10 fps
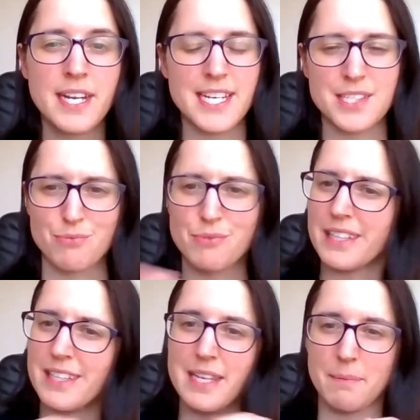is
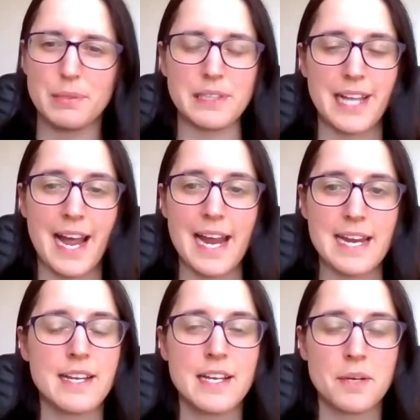really at
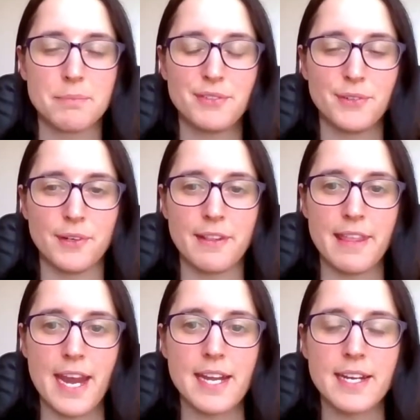play before
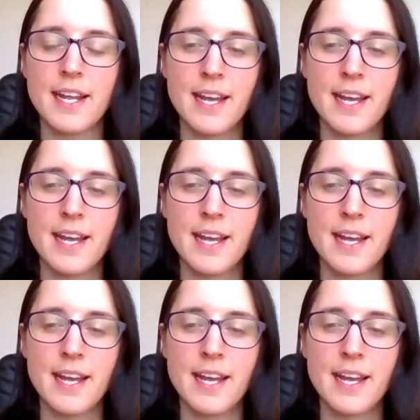then.